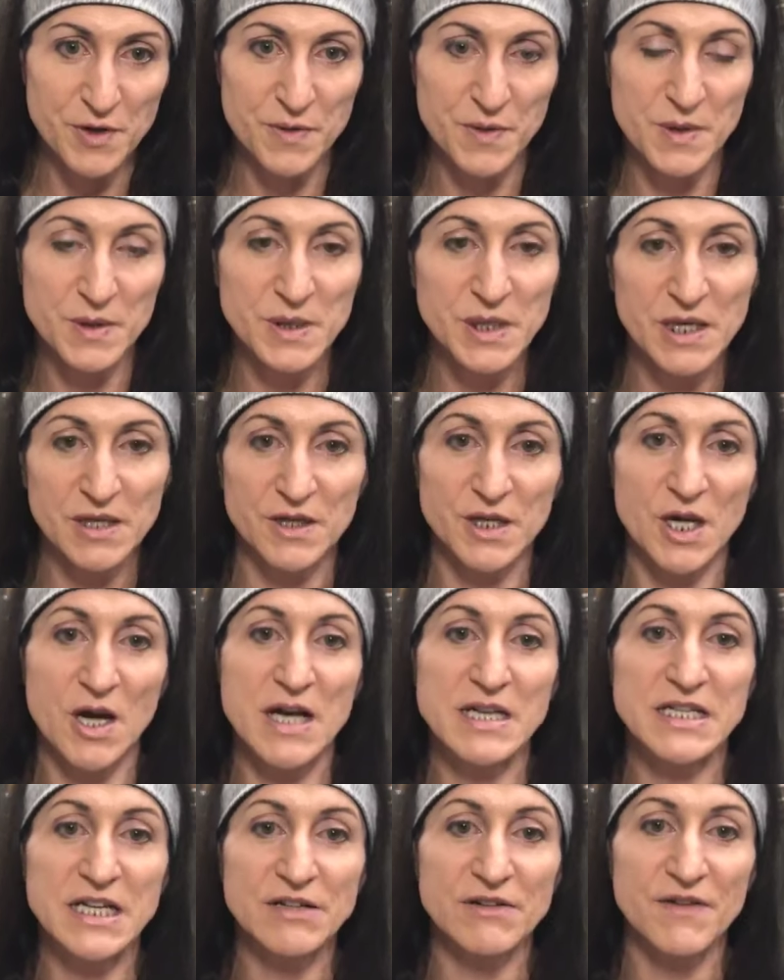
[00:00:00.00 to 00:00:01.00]
the
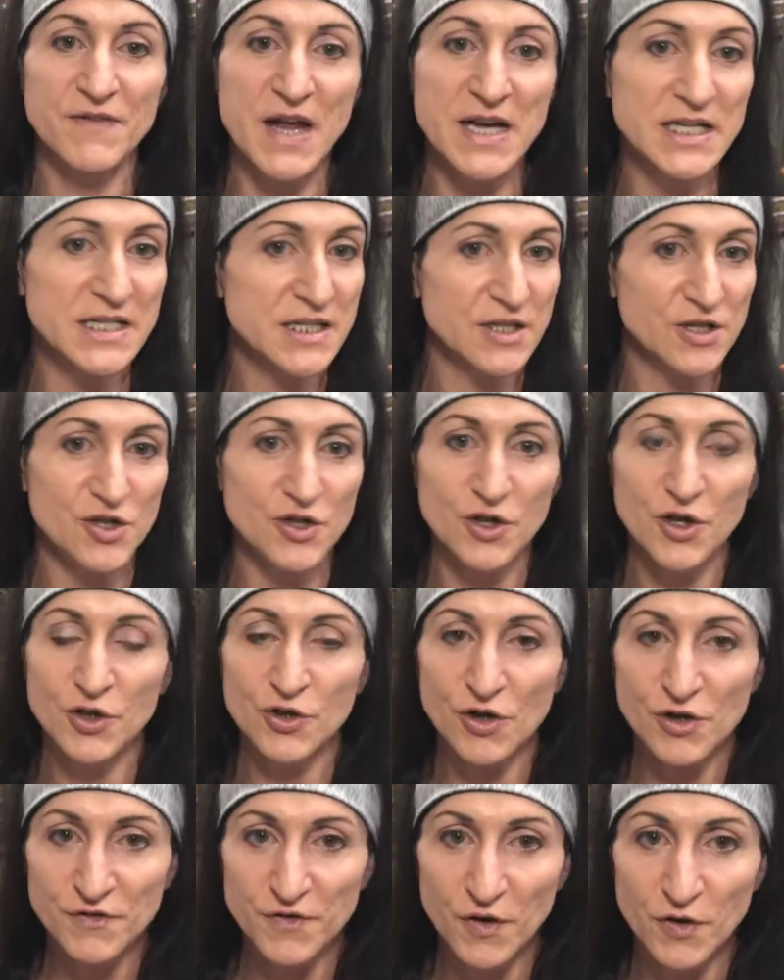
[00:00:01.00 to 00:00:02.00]
idea of that is that you can
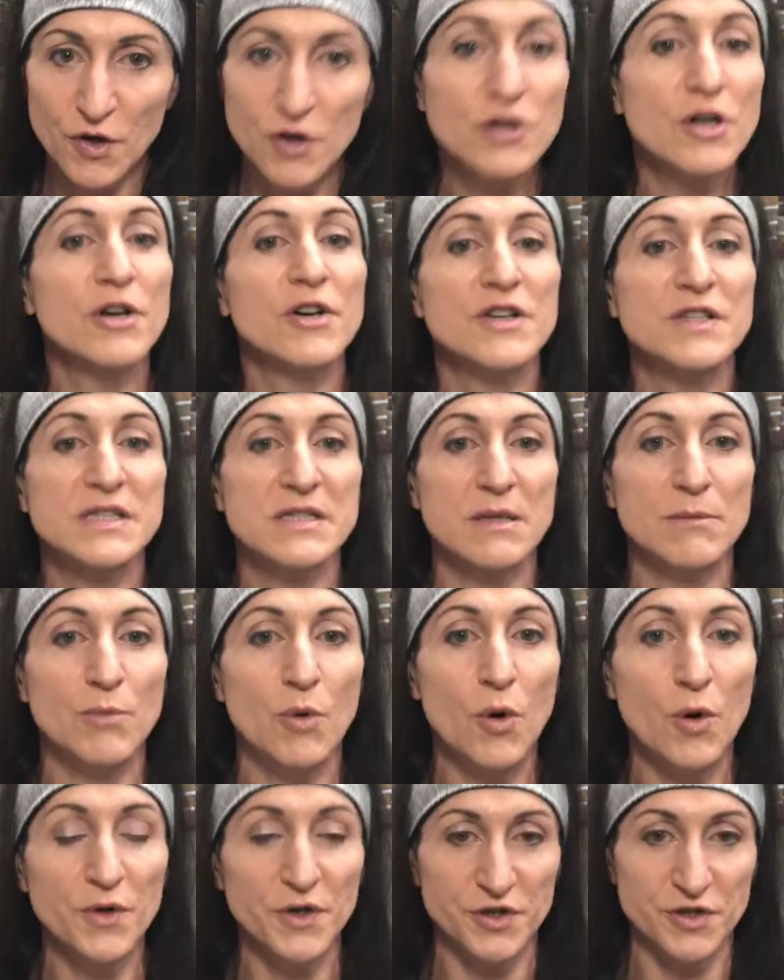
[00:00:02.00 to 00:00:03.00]
go for longer, because the
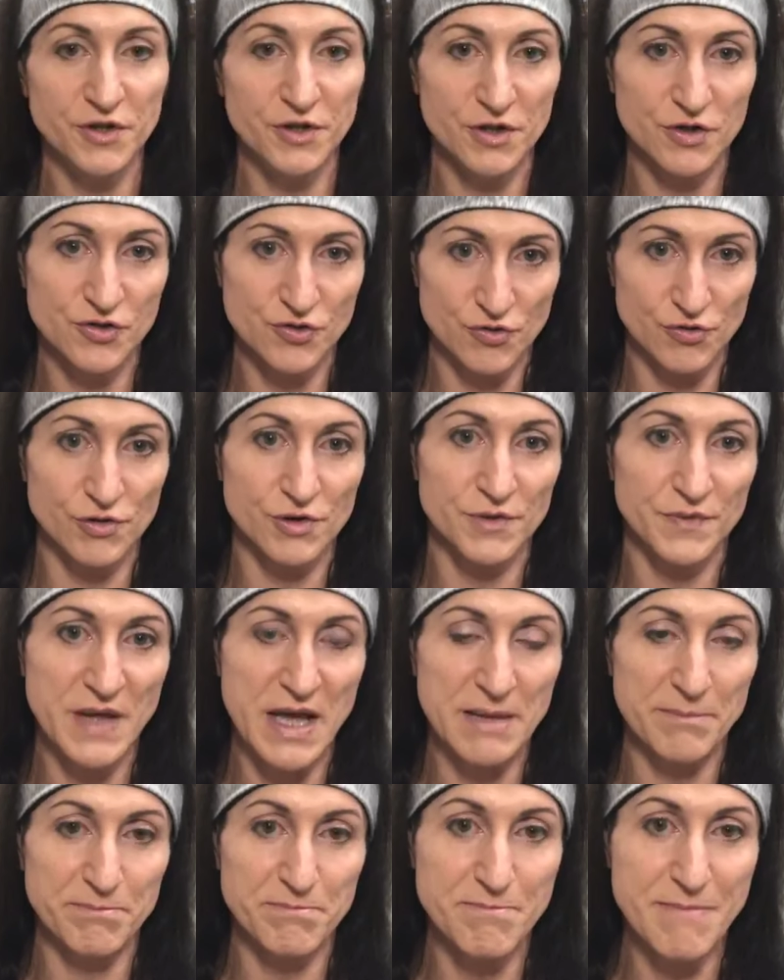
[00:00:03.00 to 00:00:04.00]
more that you can draw on that
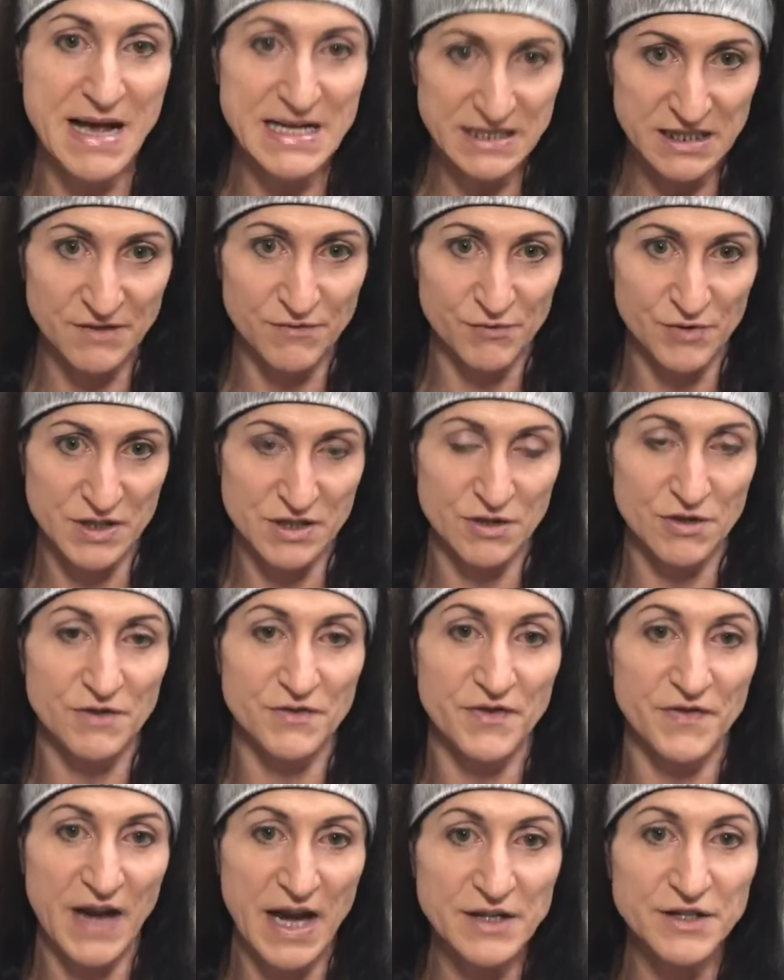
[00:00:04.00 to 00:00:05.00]
massive reserve
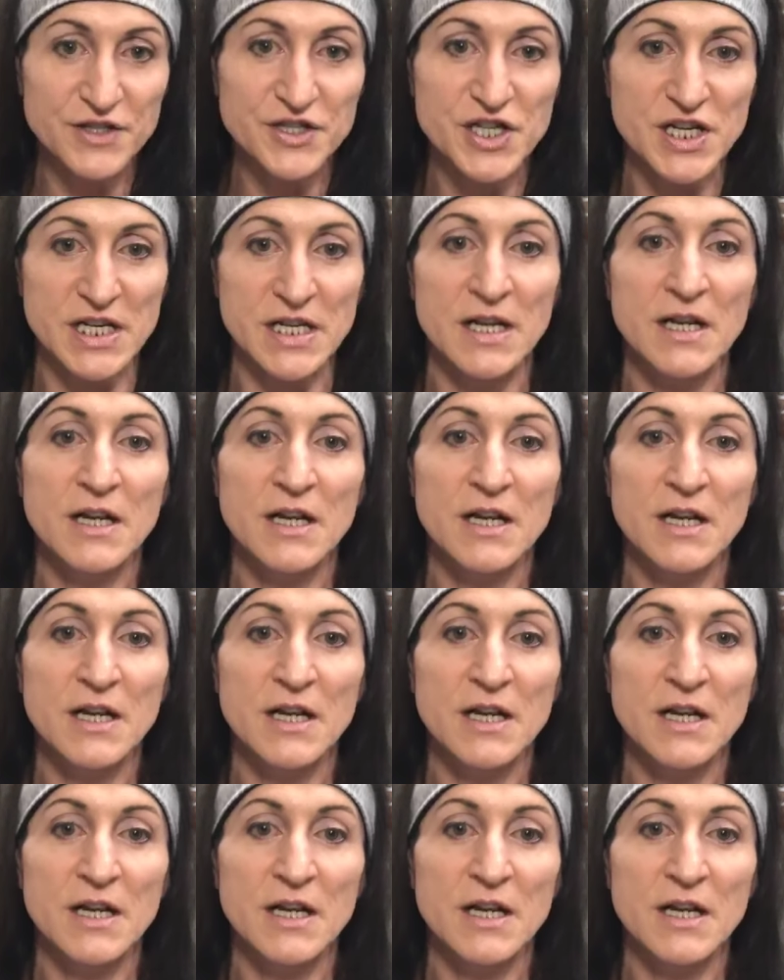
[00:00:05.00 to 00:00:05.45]
of energy,